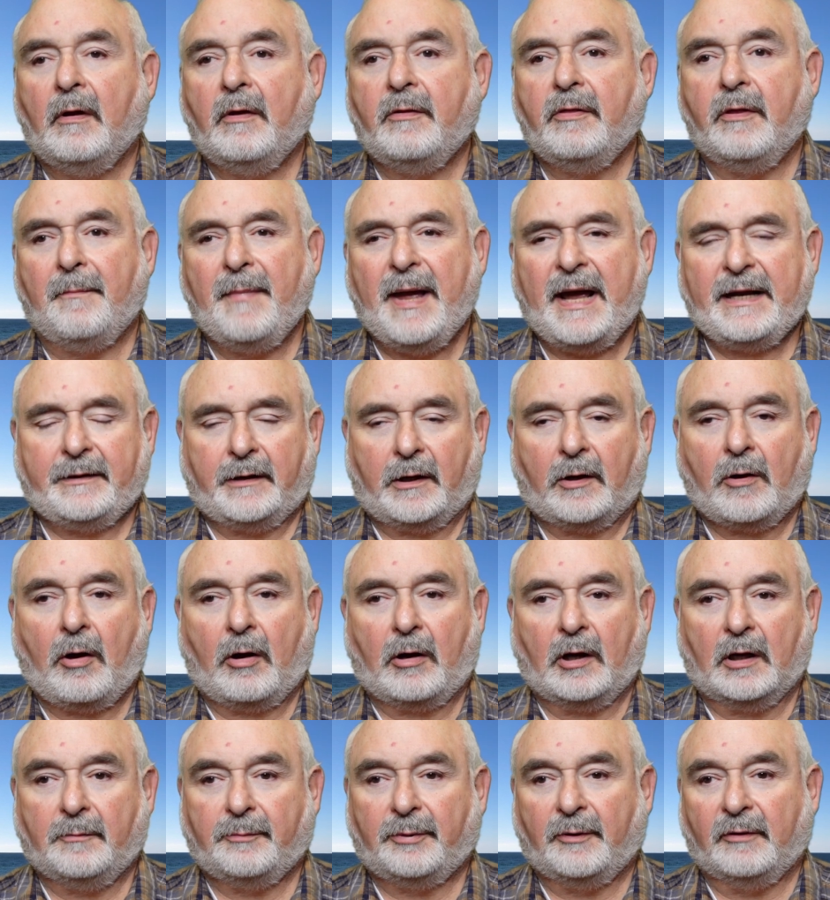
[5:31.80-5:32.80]
The Magna
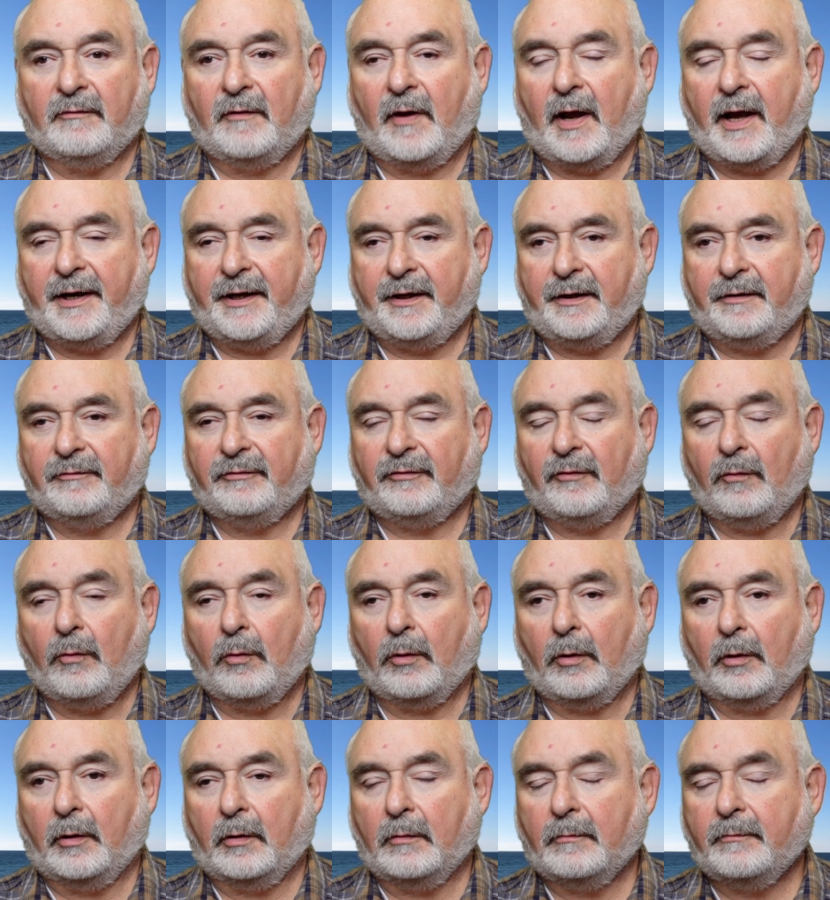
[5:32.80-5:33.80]
Carta provided
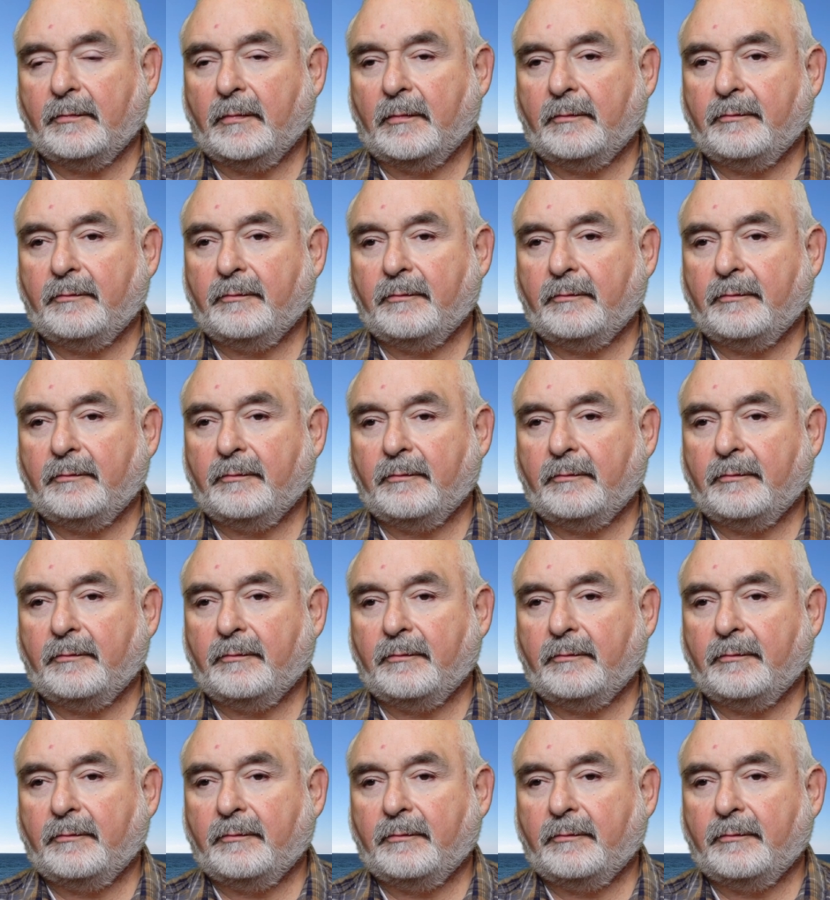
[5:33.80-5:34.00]
for